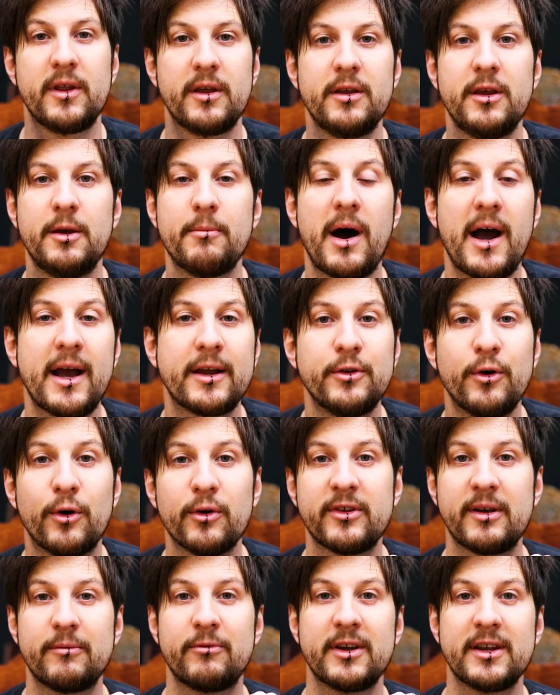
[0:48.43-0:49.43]
You might ignore
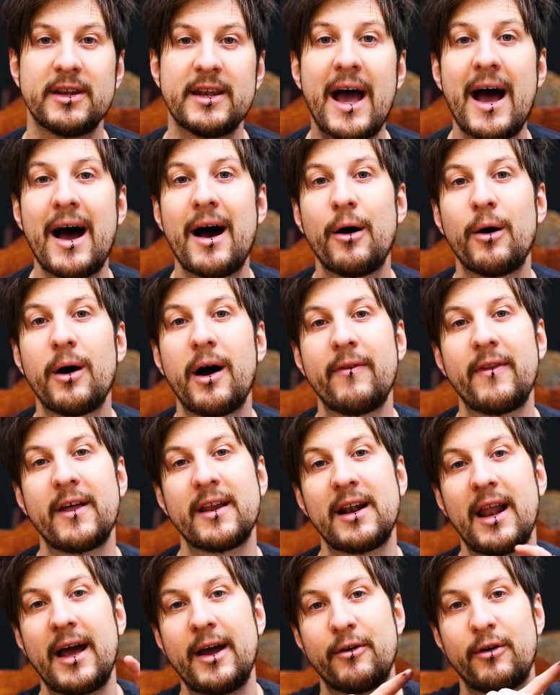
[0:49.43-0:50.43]
something now and
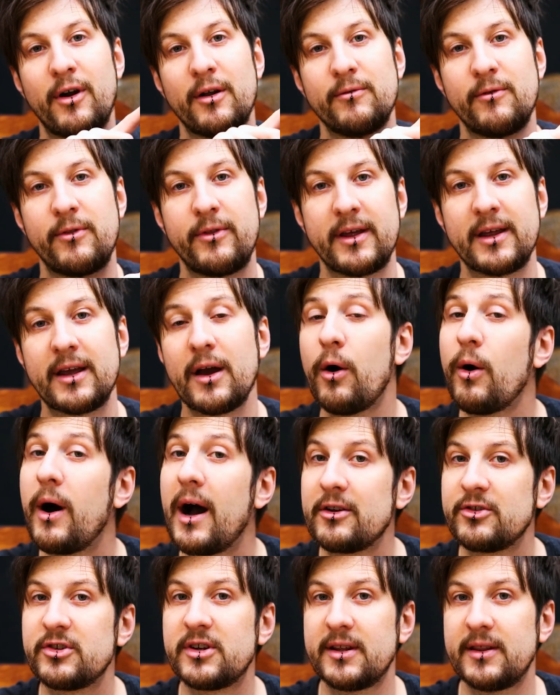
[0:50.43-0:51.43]
then later on think, oh,
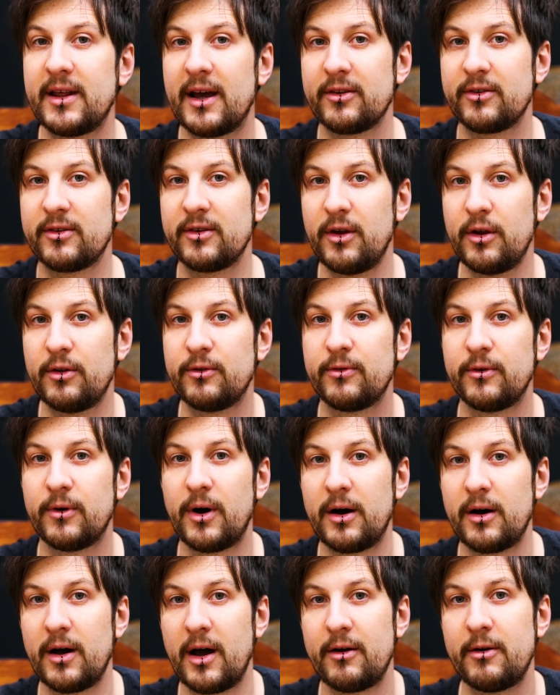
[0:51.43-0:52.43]
actually that's useful,
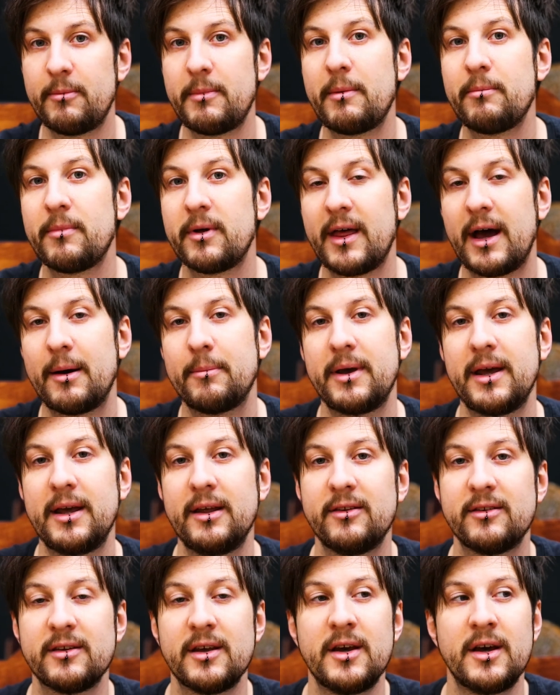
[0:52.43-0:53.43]
I remember that
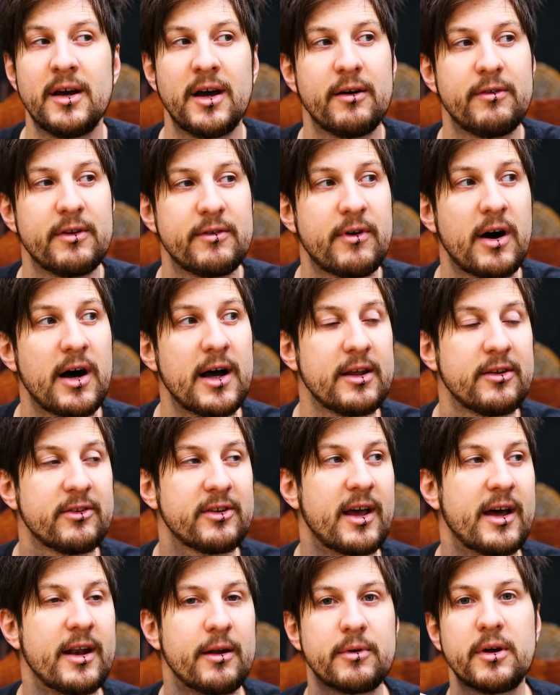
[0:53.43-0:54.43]
piece of advice
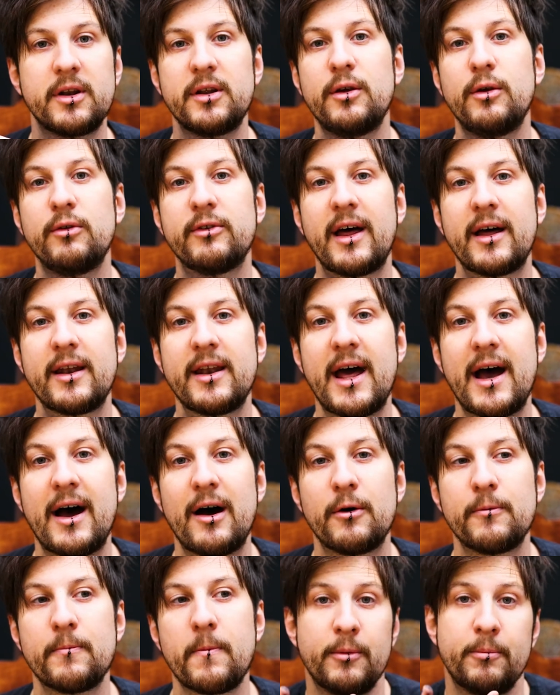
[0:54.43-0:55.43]
and I'm going to use that
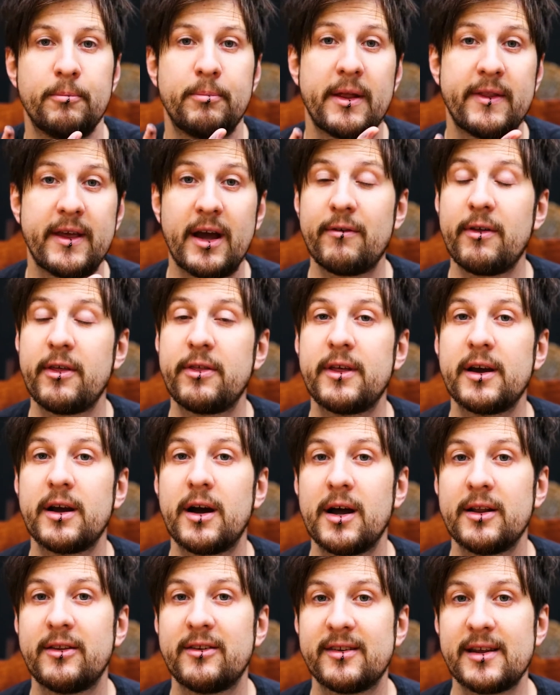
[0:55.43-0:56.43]
now. But the other thing
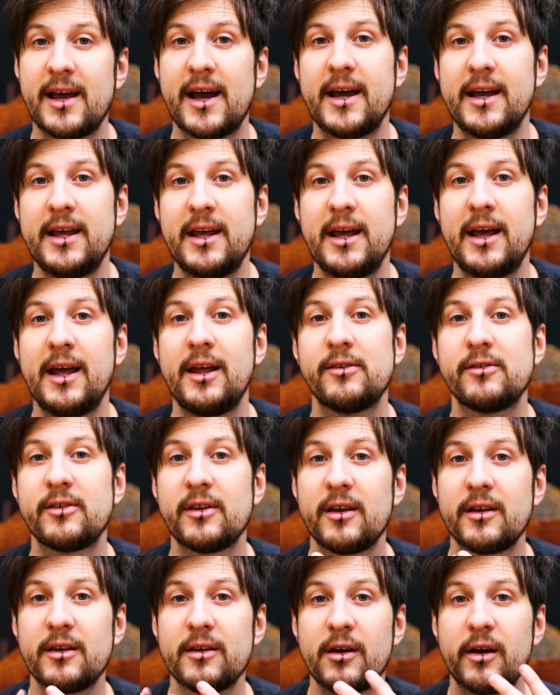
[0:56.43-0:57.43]
I'd say is
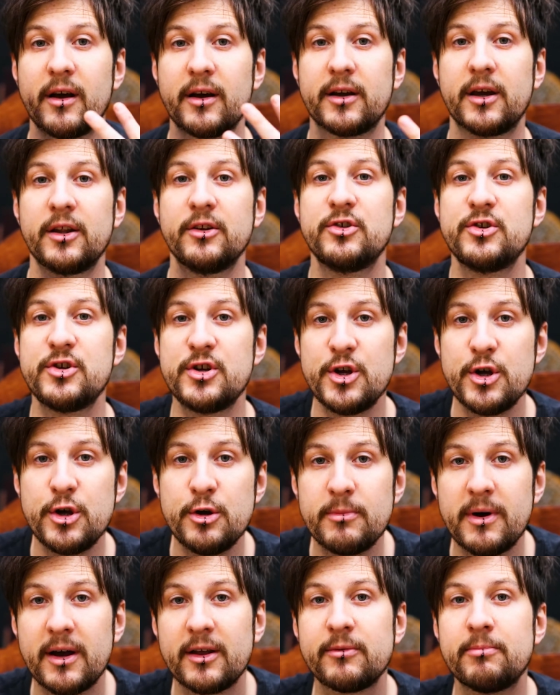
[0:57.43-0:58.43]

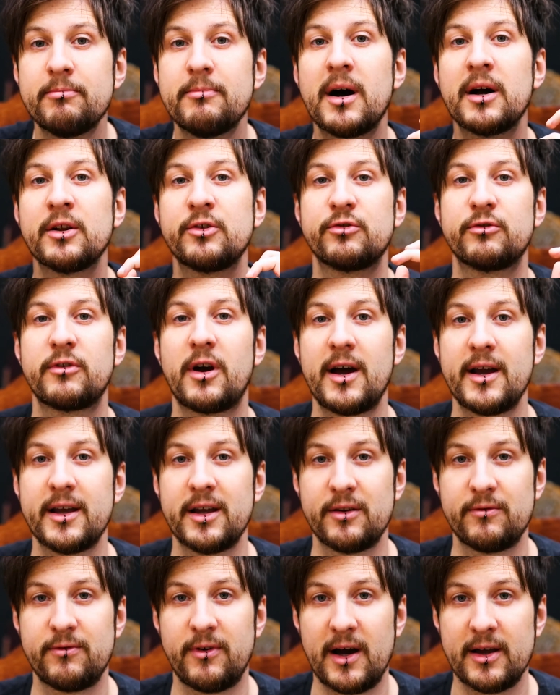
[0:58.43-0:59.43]
consume as much writing
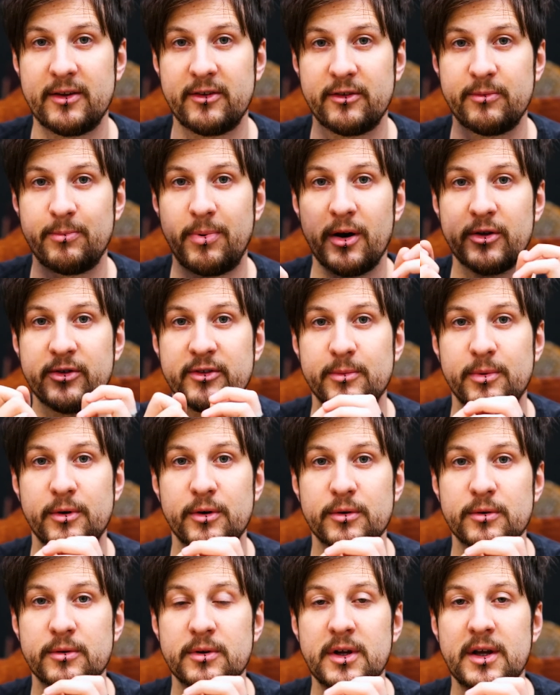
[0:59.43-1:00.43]
advice as
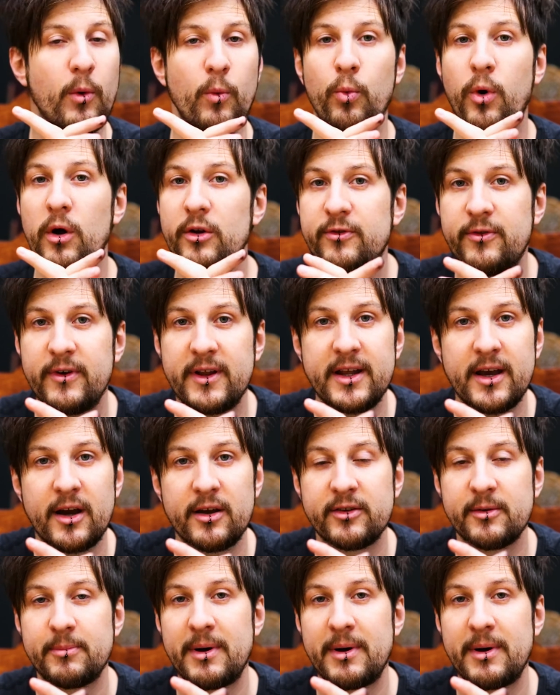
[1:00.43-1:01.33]
possible. Watch videos